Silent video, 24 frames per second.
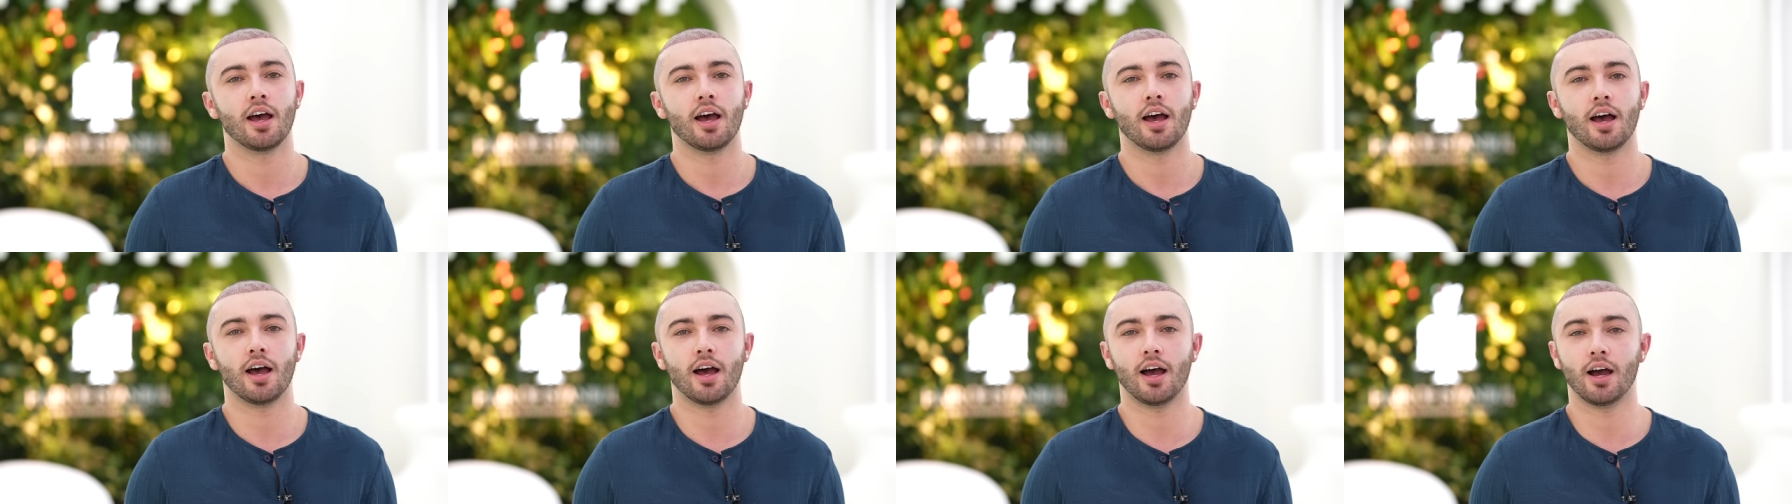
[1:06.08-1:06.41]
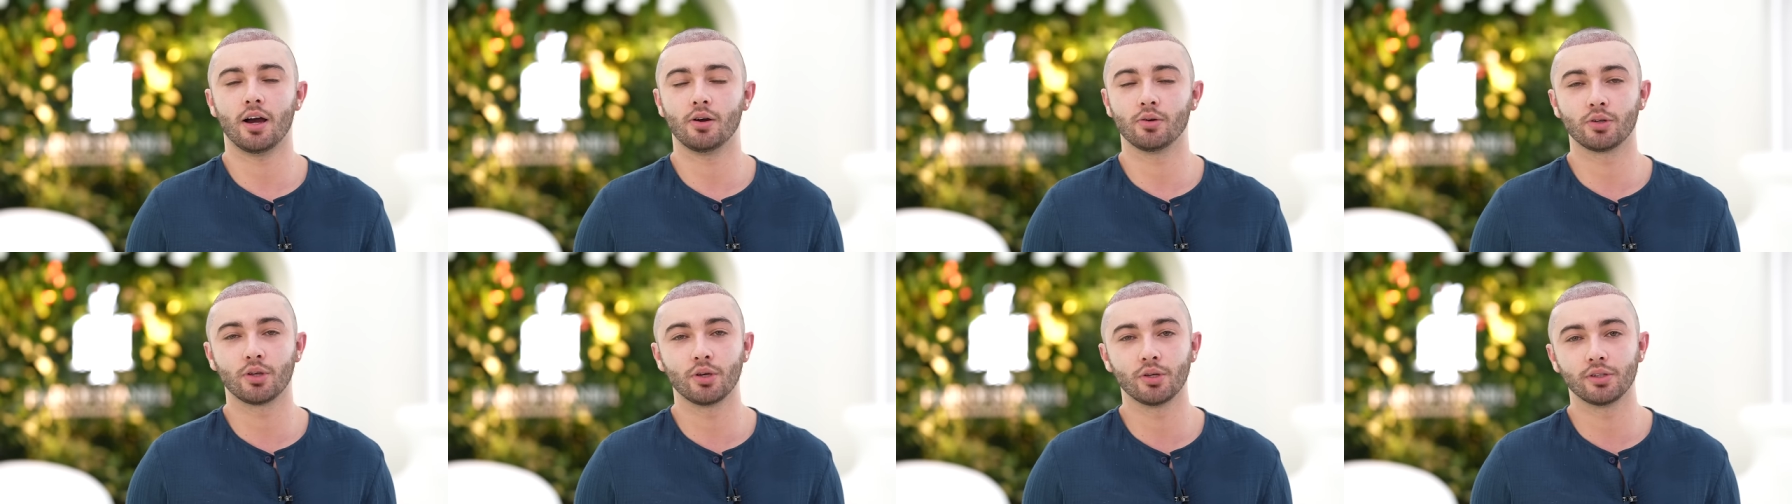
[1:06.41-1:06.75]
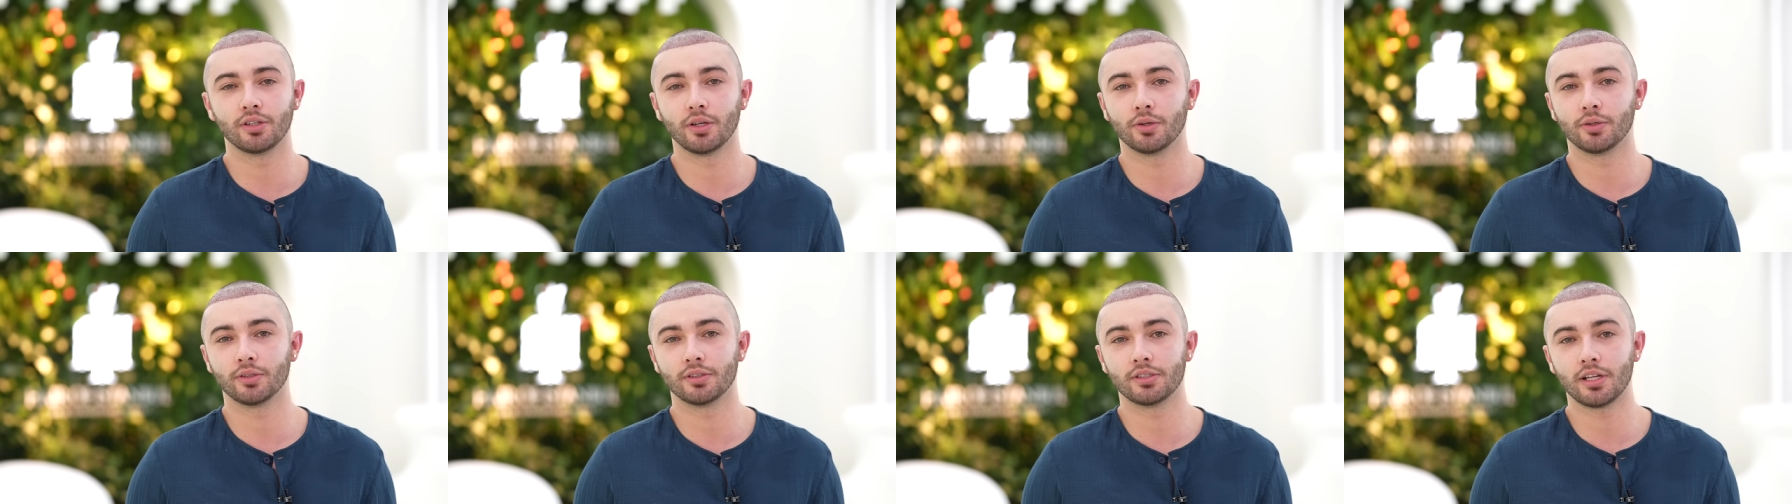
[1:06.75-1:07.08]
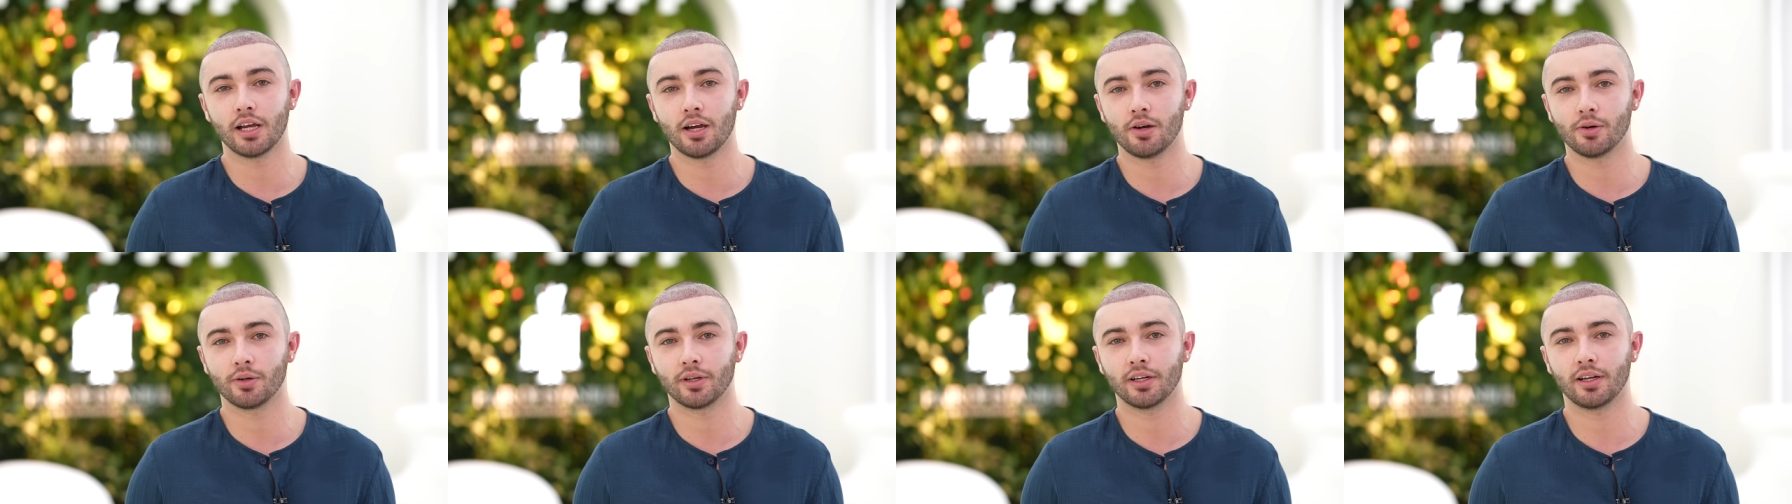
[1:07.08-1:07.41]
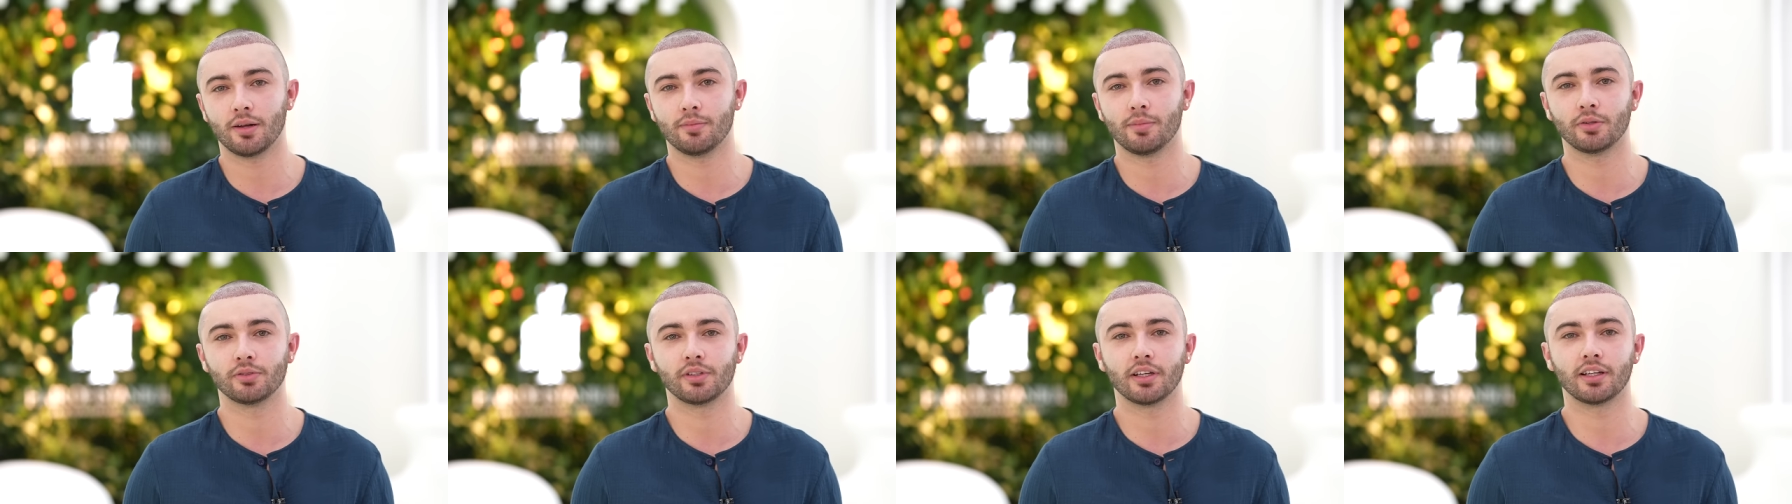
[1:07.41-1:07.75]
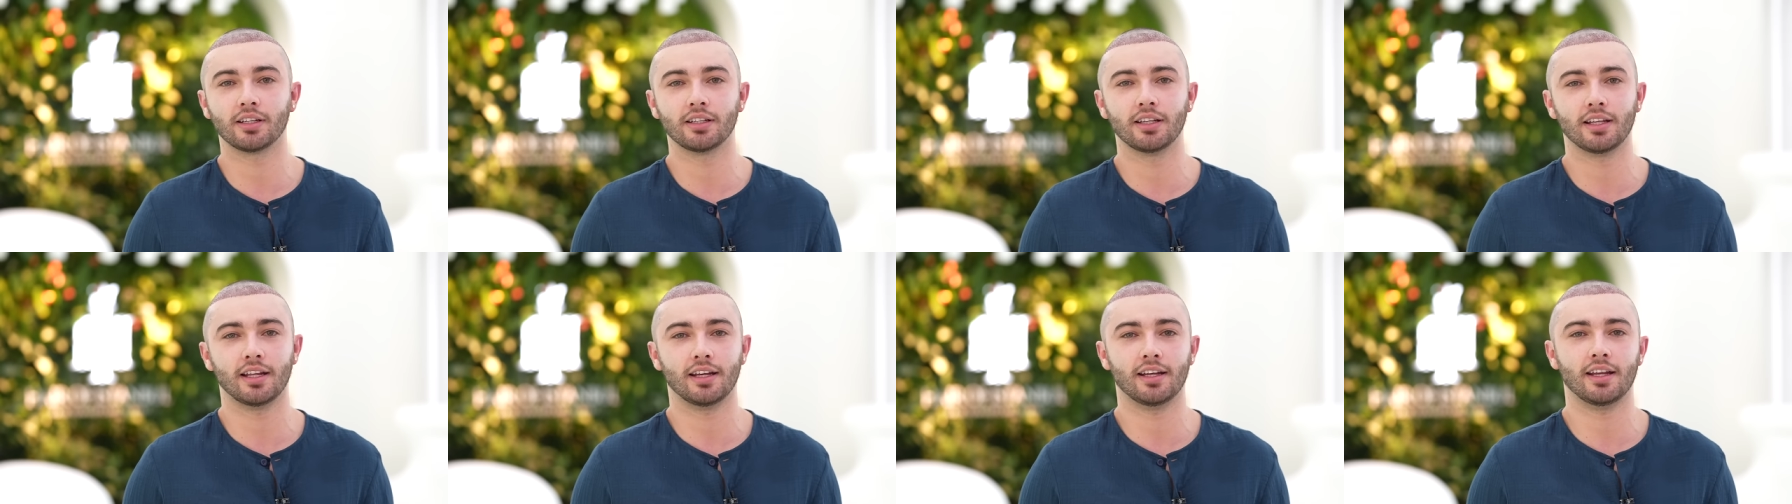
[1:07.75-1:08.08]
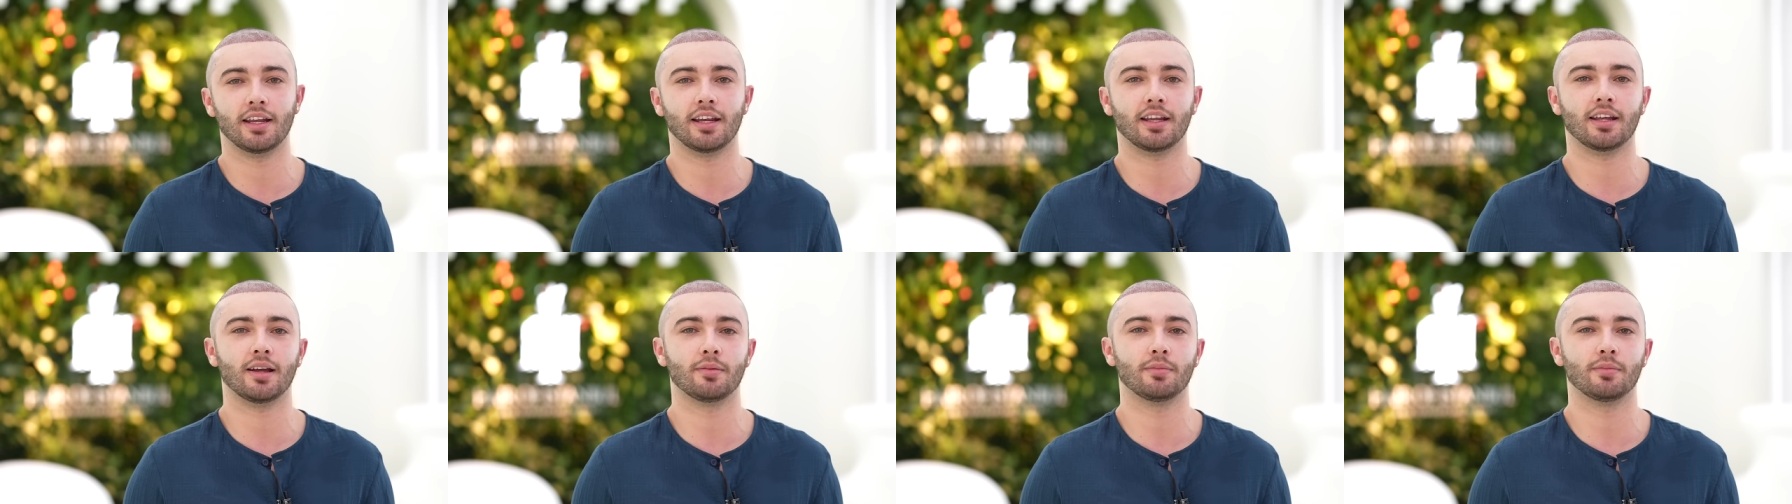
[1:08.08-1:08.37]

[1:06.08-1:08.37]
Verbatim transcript: how good they were talking about the clinic,